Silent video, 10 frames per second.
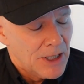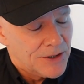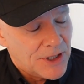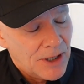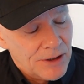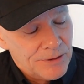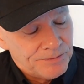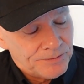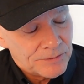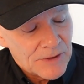
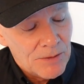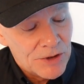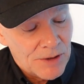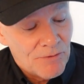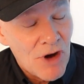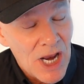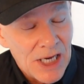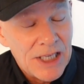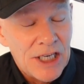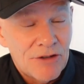So it was a
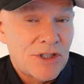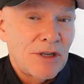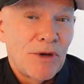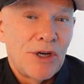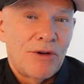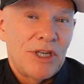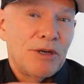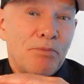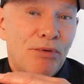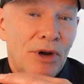really interesting motor
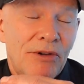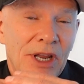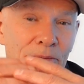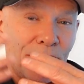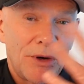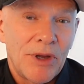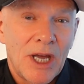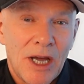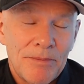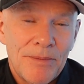racing, brewing
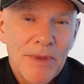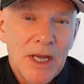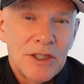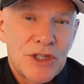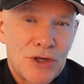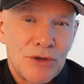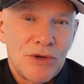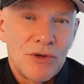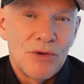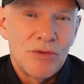up
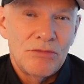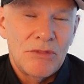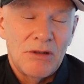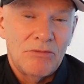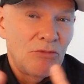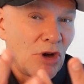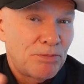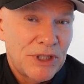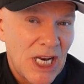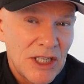to
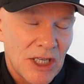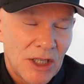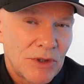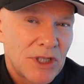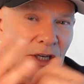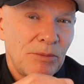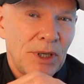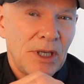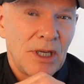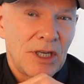what potentially was going to
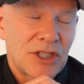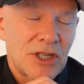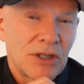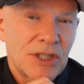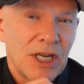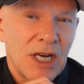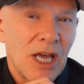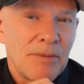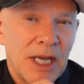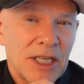be an astonishing
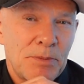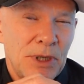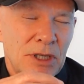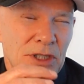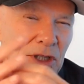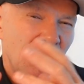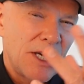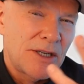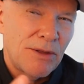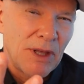climax, because you
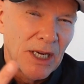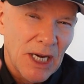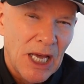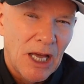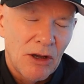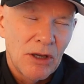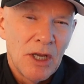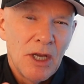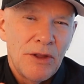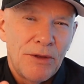had to think now
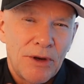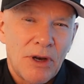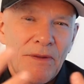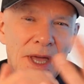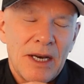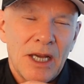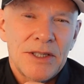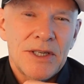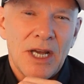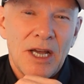that on that
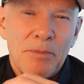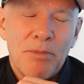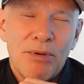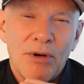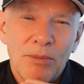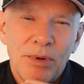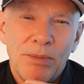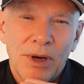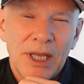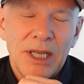hard tire,
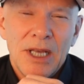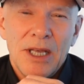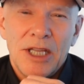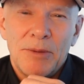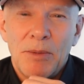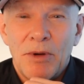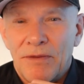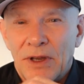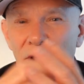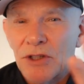probably they'd be,
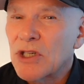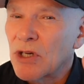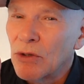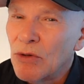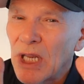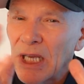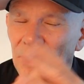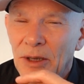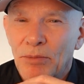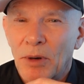if it got too
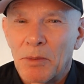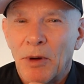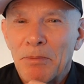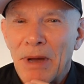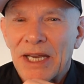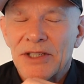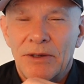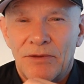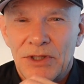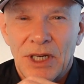near, they'd probably bring Max
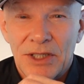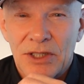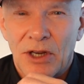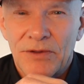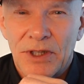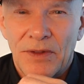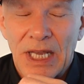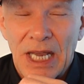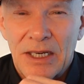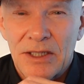in for a set of softs at
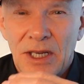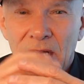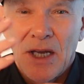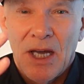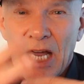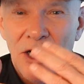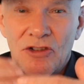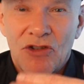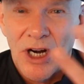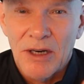the end
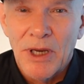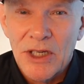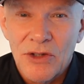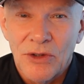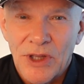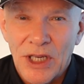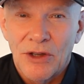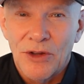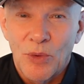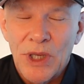and try to make sure they
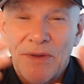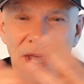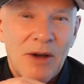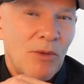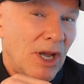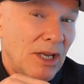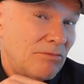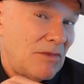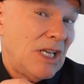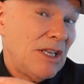got the win that way.
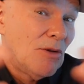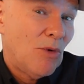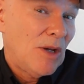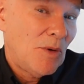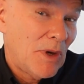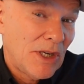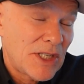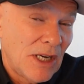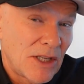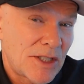Either way, we were going to
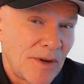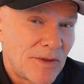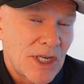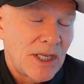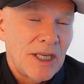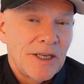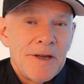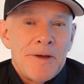see lots of overtaking.